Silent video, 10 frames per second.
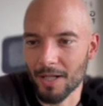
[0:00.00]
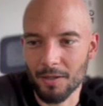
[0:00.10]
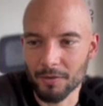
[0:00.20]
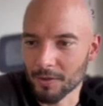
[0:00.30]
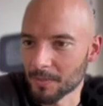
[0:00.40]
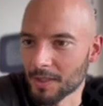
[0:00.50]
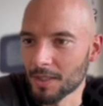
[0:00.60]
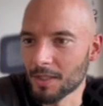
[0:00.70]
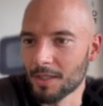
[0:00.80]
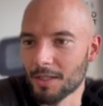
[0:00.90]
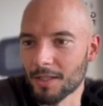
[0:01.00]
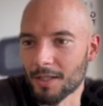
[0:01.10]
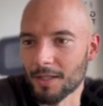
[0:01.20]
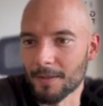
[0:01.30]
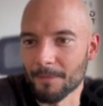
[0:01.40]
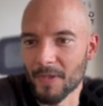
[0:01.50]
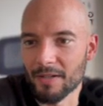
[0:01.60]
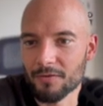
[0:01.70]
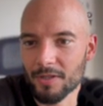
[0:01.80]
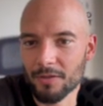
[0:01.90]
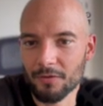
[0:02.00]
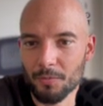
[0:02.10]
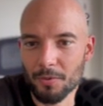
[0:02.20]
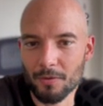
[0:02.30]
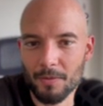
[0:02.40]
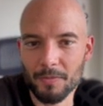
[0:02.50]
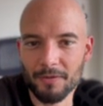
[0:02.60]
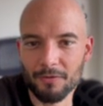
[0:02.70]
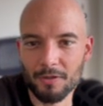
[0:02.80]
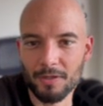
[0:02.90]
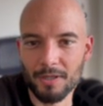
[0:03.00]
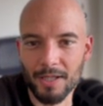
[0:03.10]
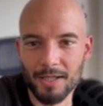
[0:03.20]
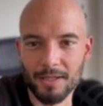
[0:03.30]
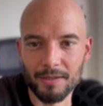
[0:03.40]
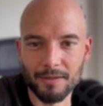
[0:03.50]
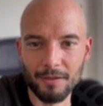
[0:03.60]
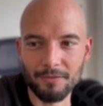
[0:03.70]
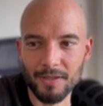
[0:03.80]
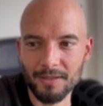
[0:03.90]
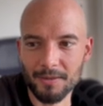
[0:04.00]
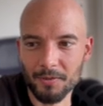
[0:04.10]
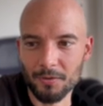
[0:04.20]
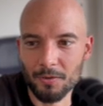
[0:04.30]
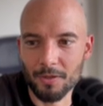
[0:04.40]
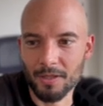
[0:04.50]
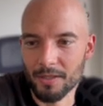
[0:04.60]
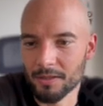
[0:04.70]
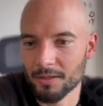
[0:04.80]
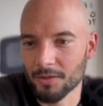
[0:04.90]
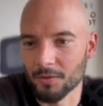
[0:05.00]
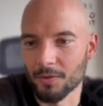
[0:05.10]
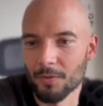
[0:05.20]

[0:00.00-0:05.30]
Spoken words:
Awesome. I've tried other programs before and nothing seems to work. I hear you.